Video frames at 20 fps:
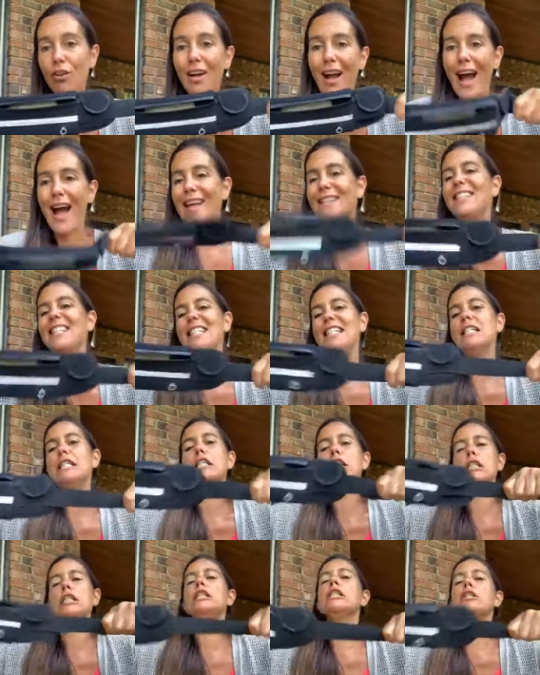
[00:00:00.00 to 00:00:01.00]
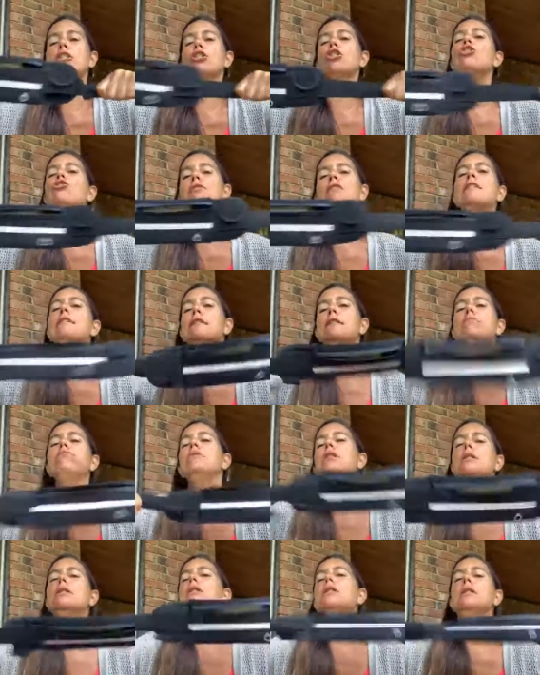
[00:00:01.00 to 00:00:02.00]
Guys, it is
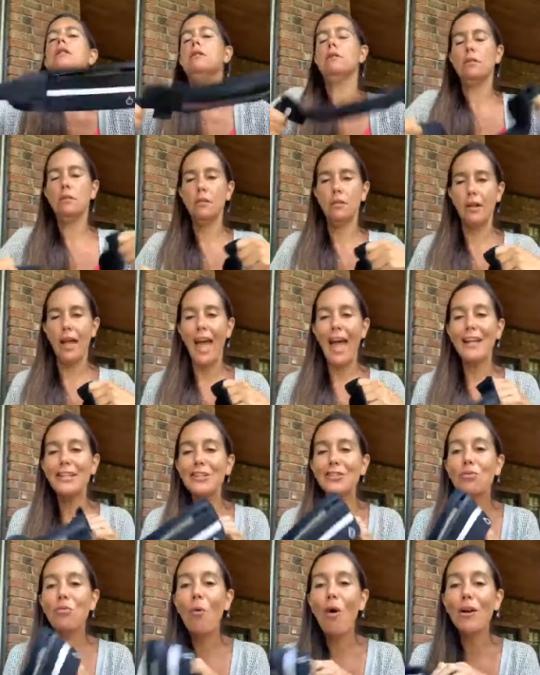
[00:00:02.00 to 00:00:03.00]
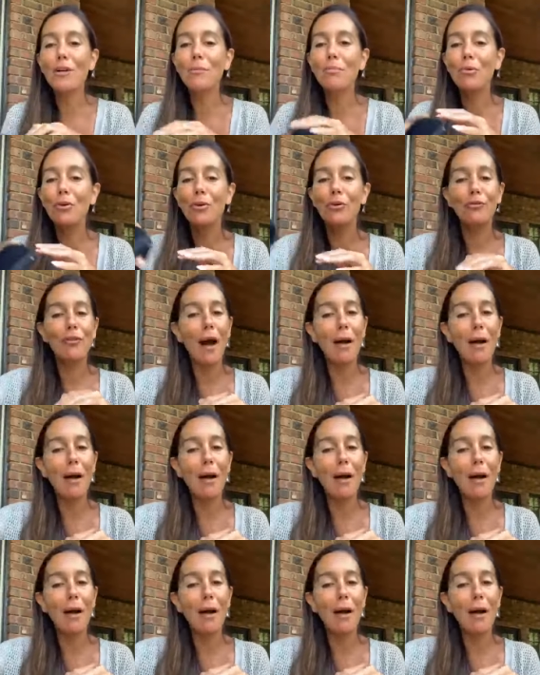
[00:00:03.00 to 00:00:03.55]
indestructible and it's waterproof.